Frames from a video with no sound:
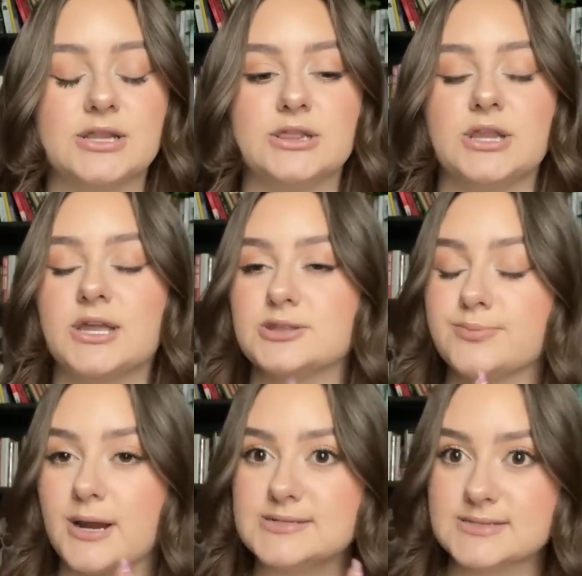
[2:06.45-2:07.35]
look at the
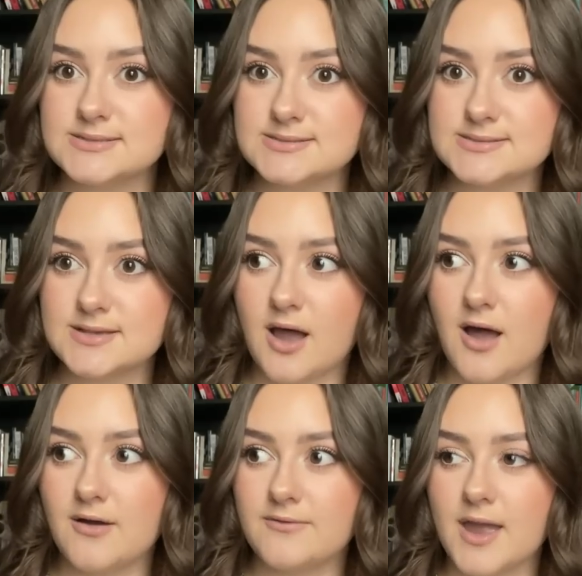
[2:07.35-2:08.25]
prices
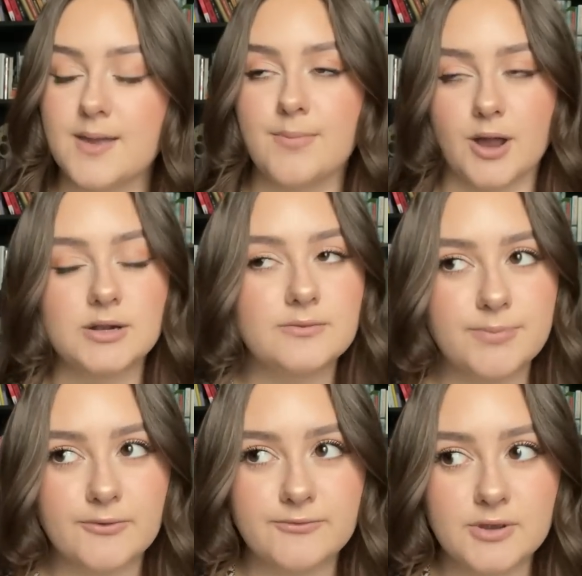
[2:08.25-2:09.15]
of a bottle of
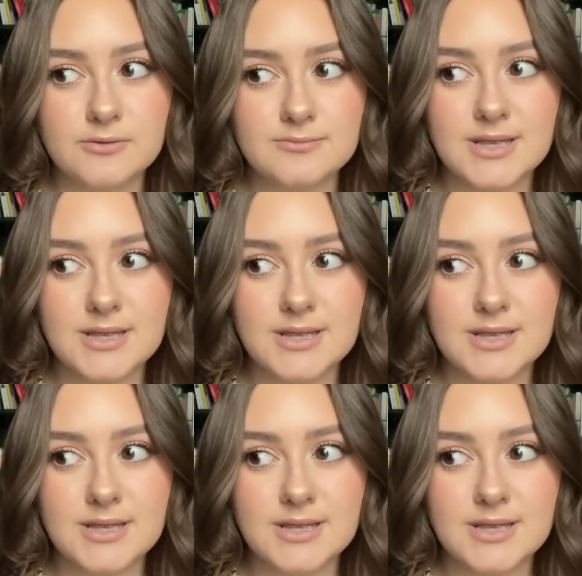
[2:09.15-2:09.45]
perfume.